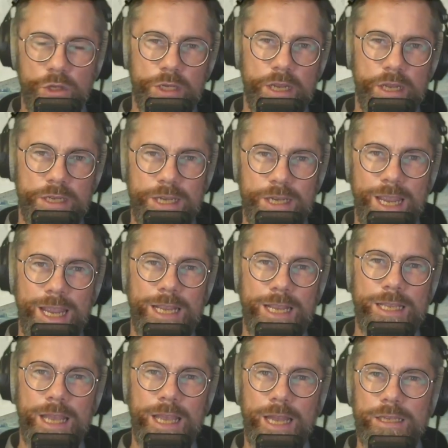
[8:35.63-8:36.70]
saying
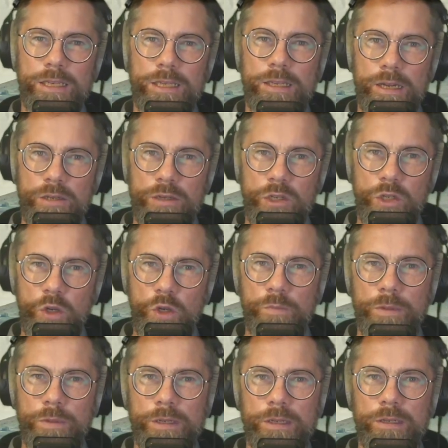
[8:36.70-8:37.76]
that they're
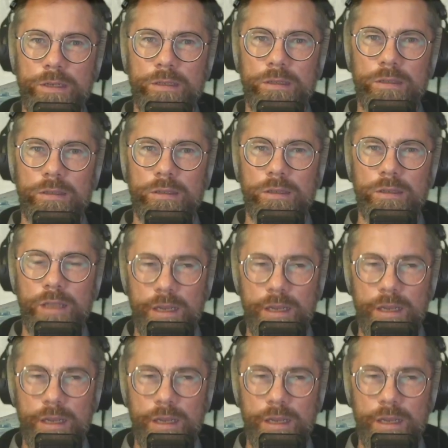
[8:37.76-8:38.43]
stupid, that